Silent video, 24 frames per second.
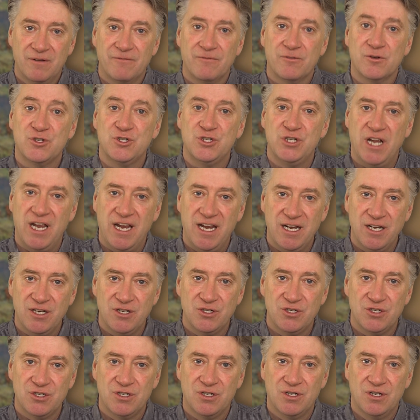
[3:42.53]
for
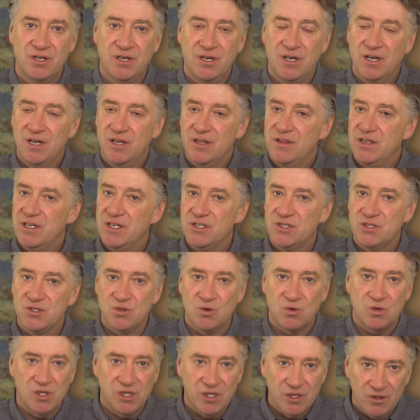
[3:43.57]
change that is
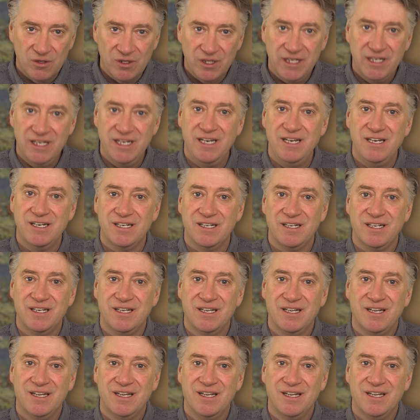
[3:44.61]
so clearly needed